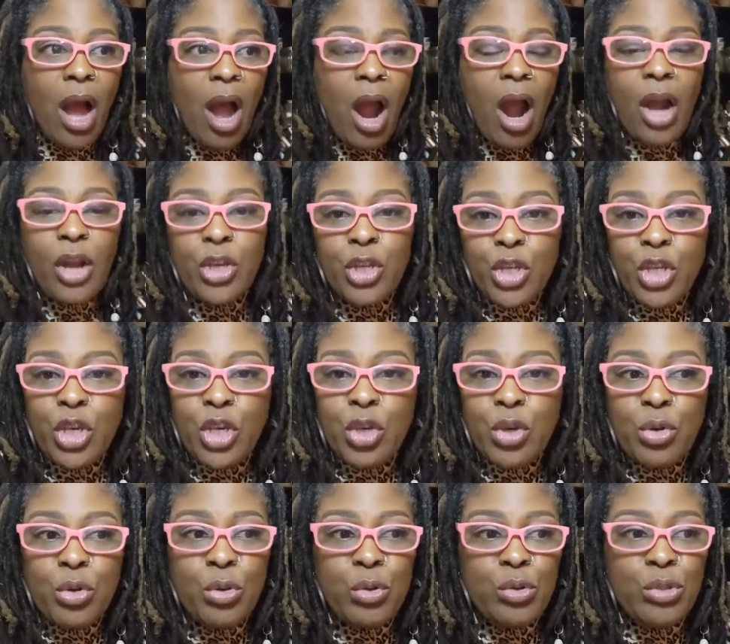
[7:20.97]
are
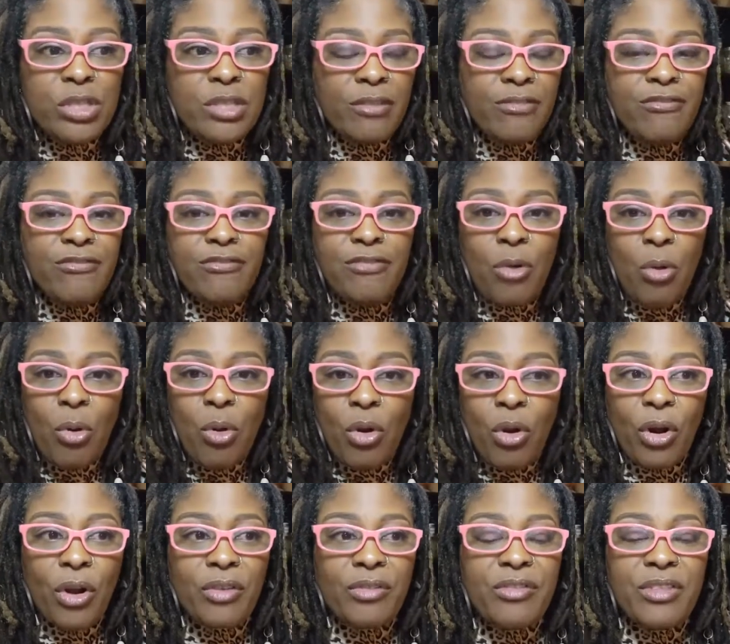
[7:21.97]
used
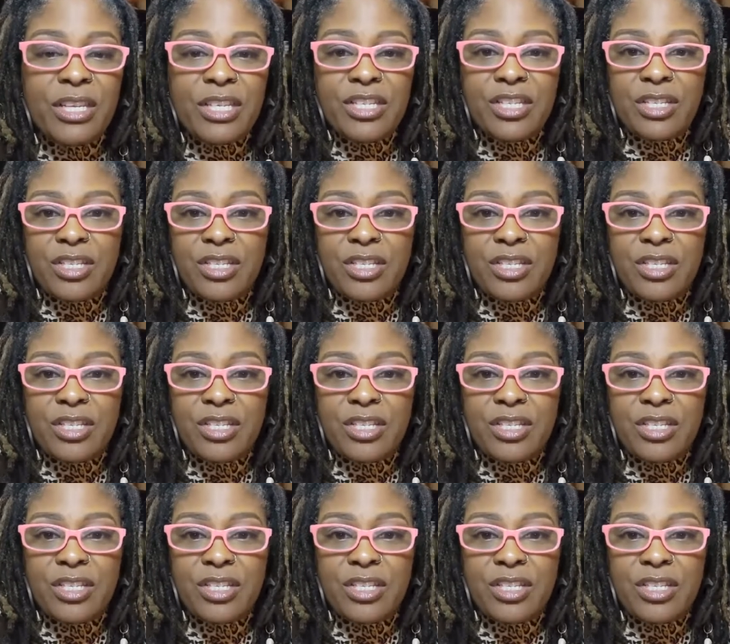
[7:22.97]
for this